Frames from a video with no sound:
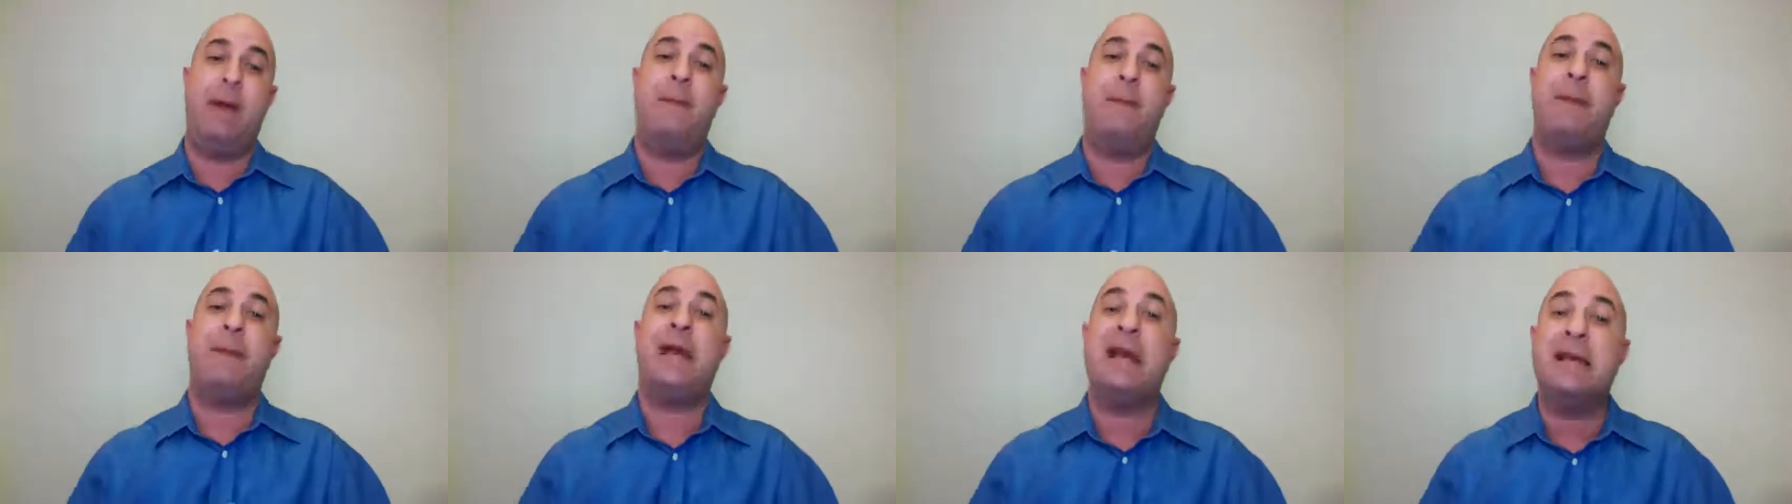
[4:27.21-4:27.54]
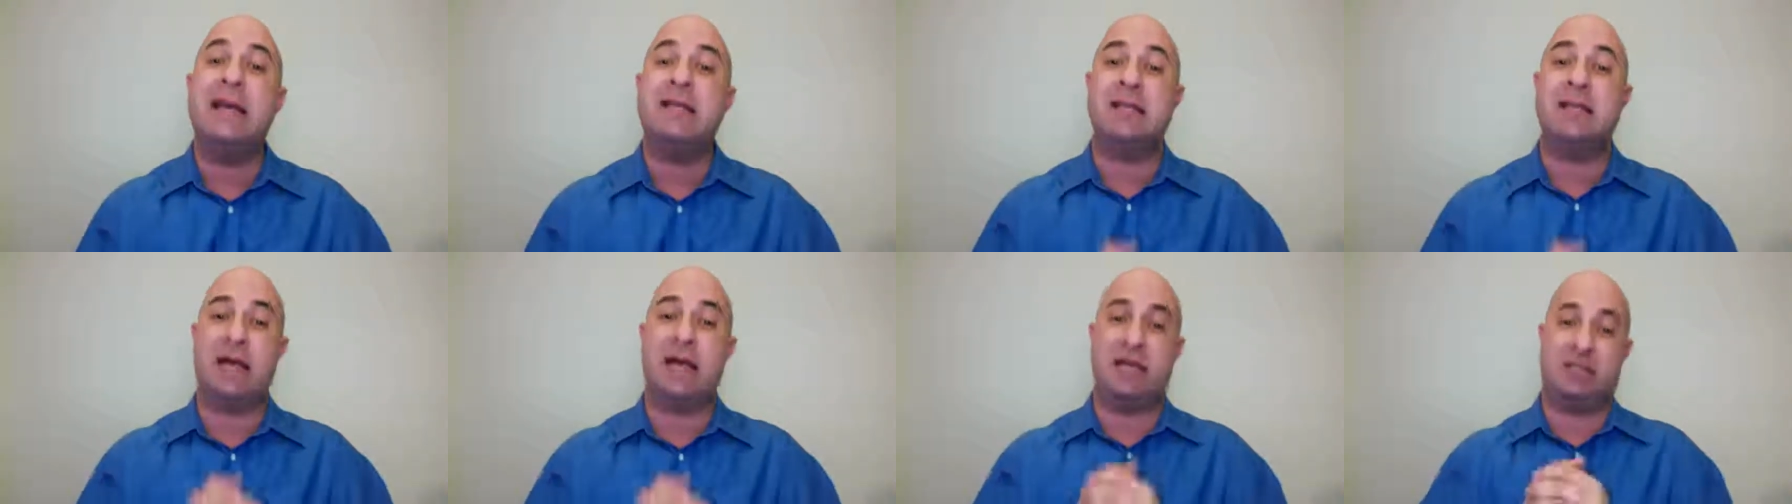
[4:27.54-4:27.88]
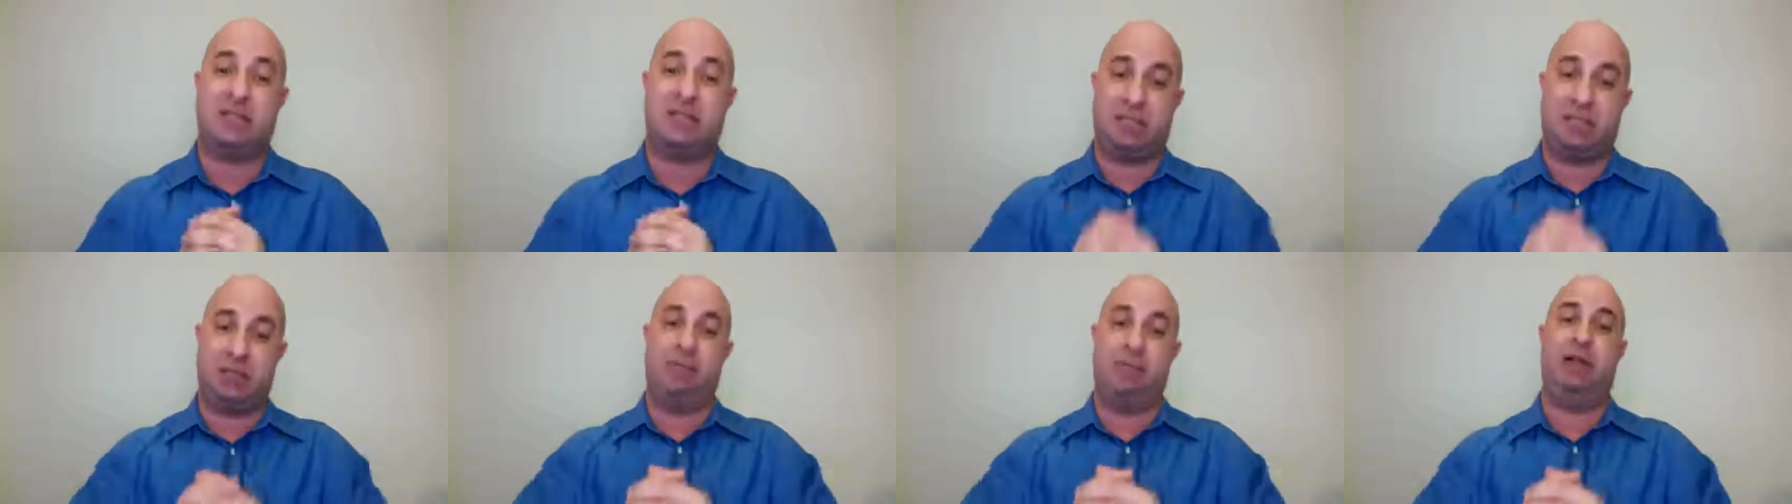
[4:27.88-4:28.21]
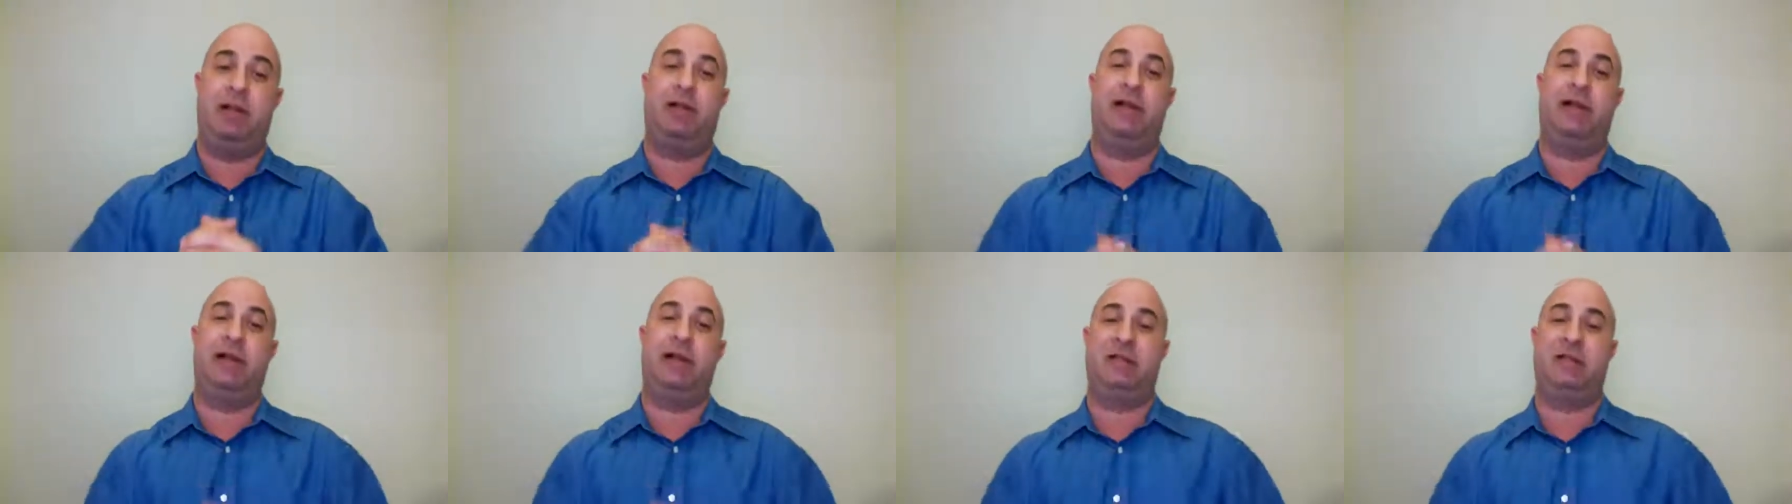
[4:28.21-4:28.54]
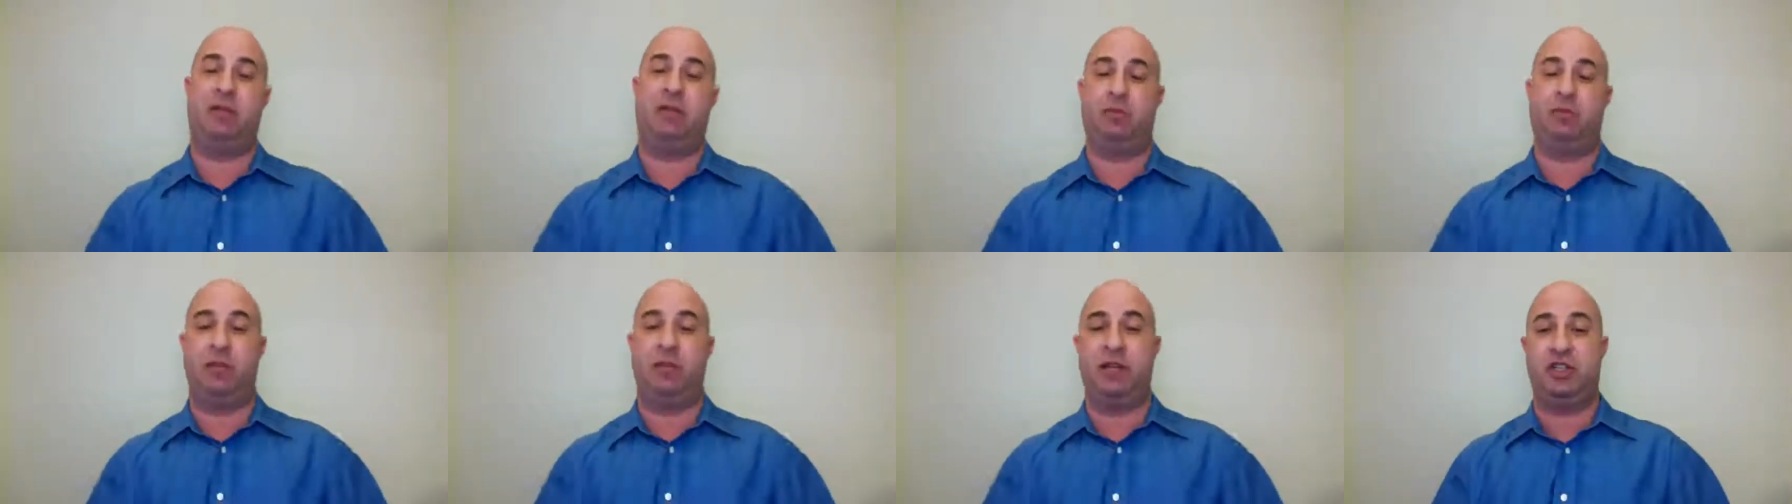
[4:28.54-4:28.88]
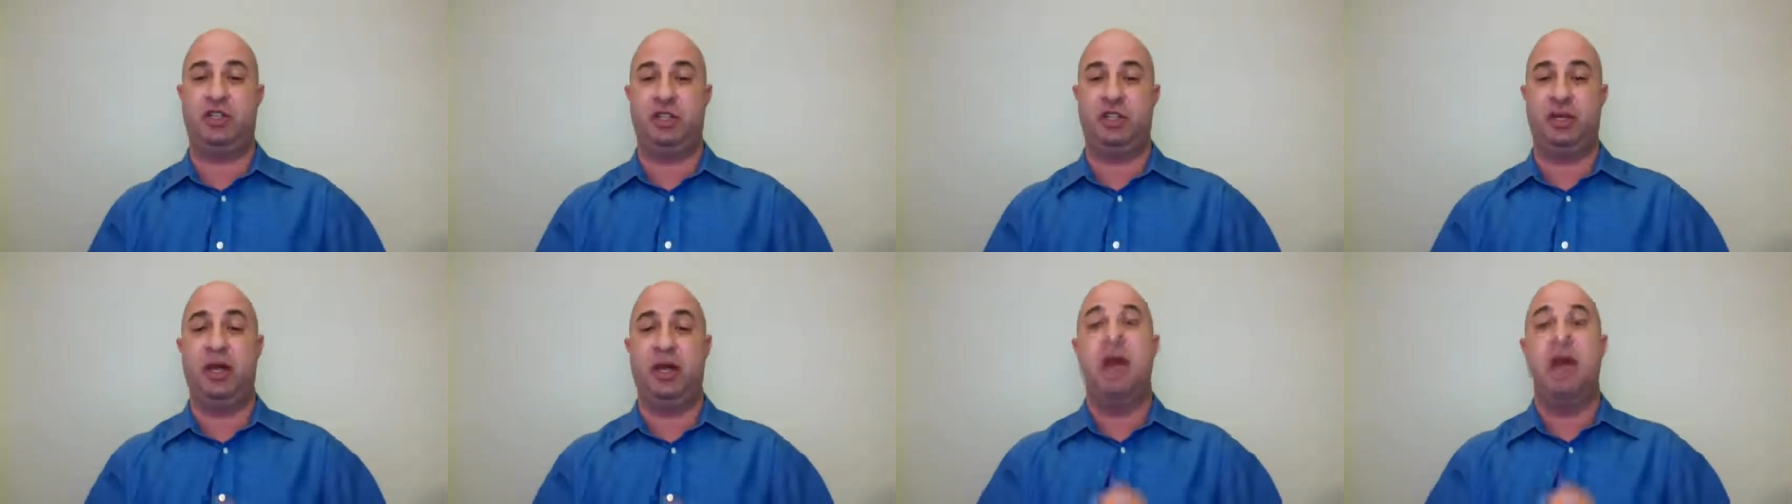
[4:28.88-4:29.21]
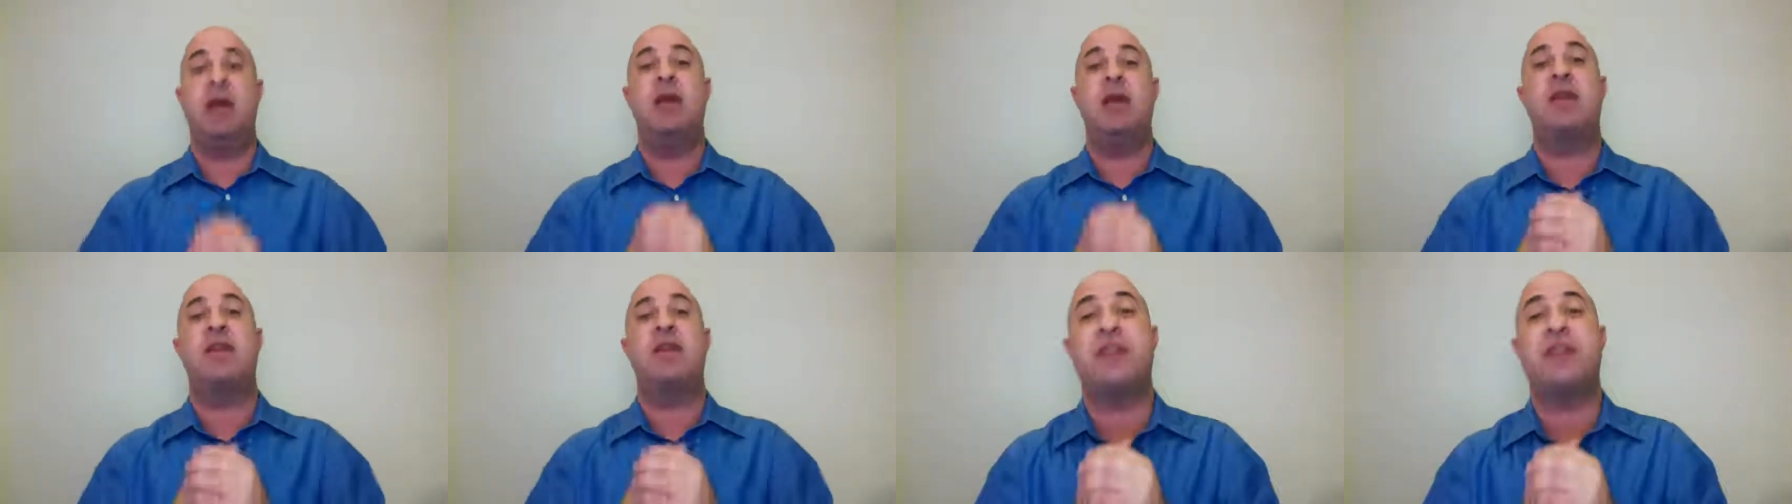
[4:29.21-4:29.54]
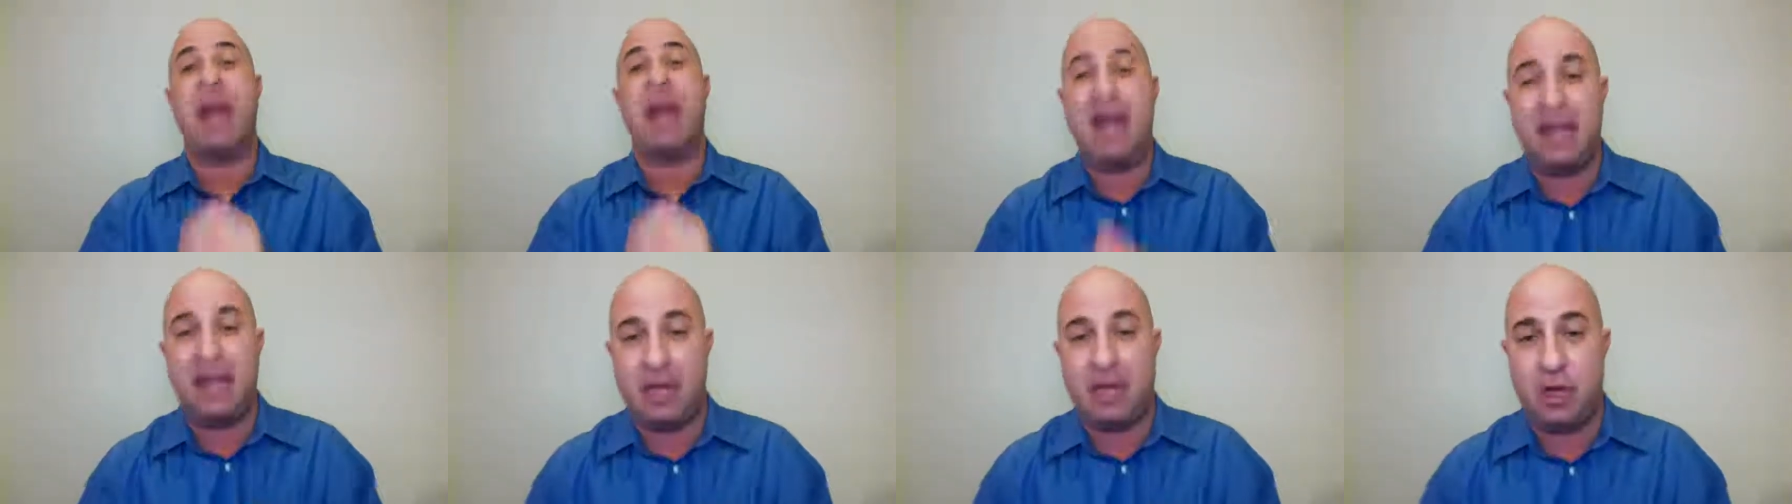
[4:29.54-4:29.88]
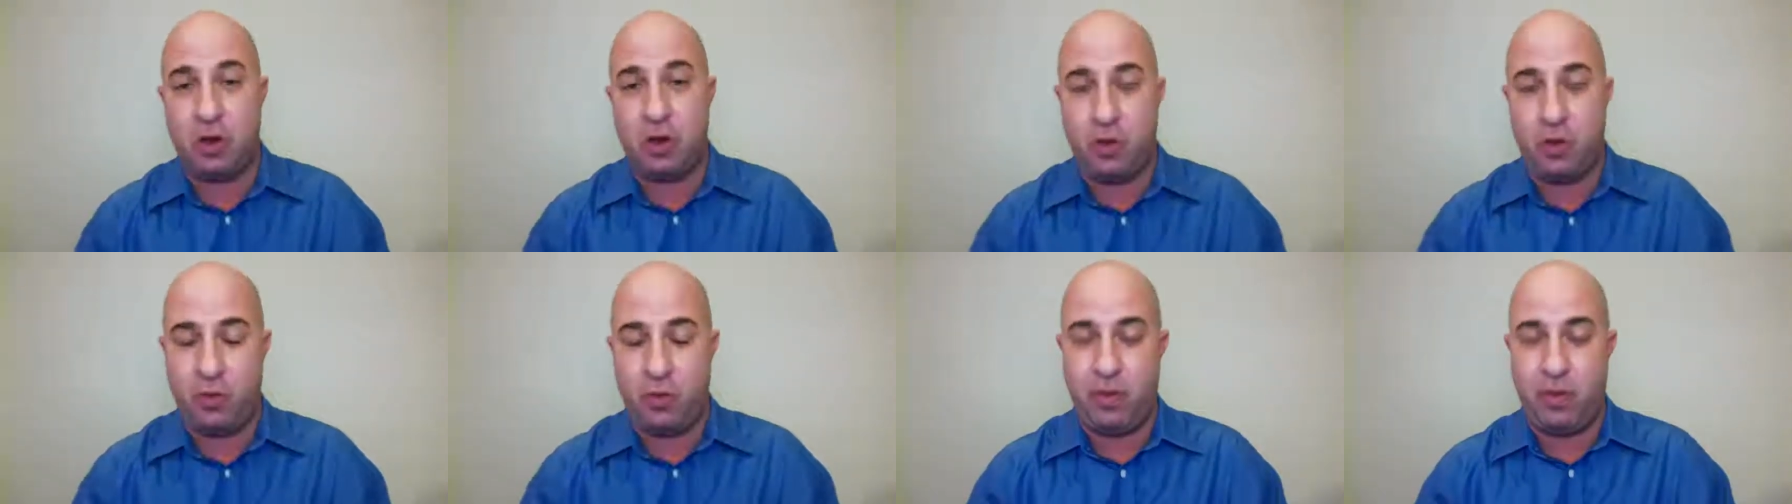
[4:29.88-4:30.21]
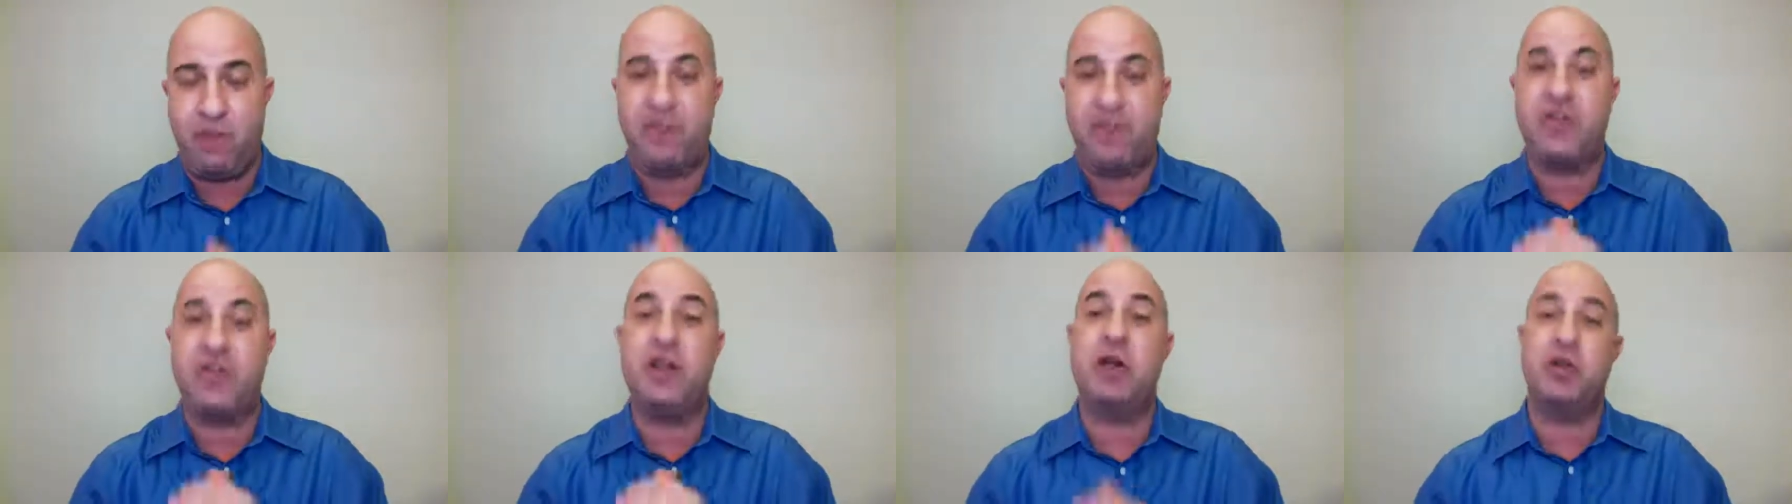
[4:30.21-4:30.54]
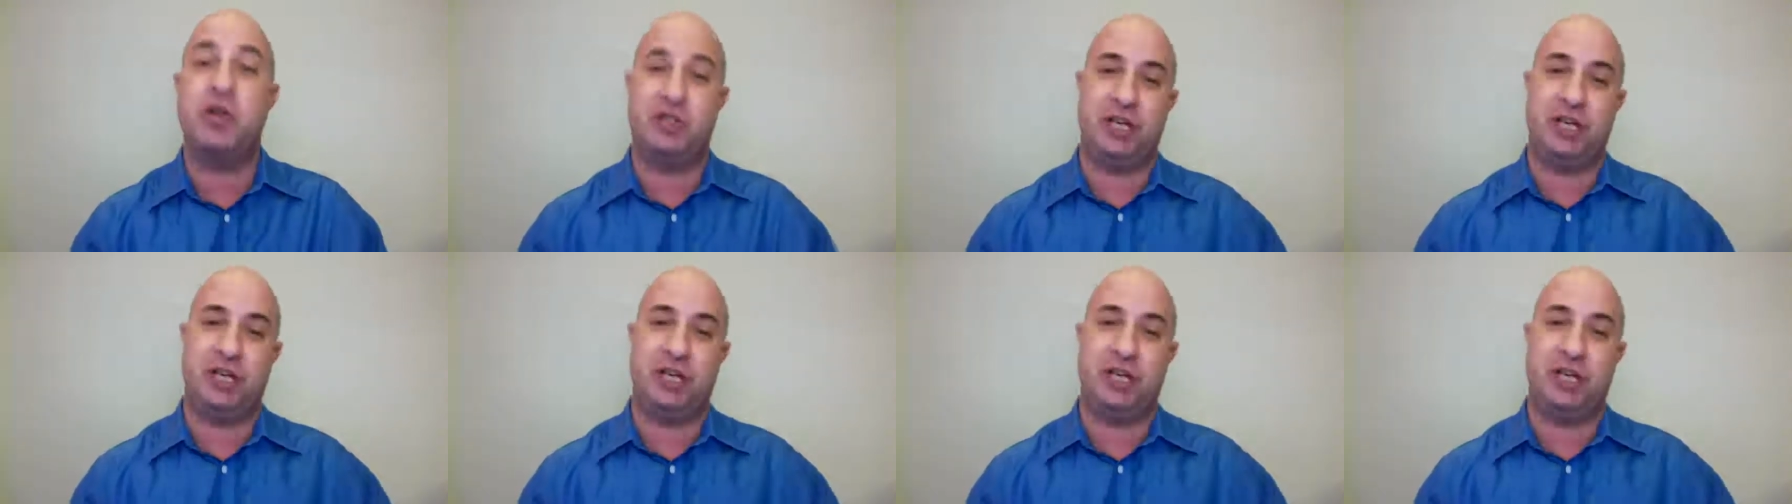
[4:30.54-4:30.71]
peace and stability to the region. Thank you for your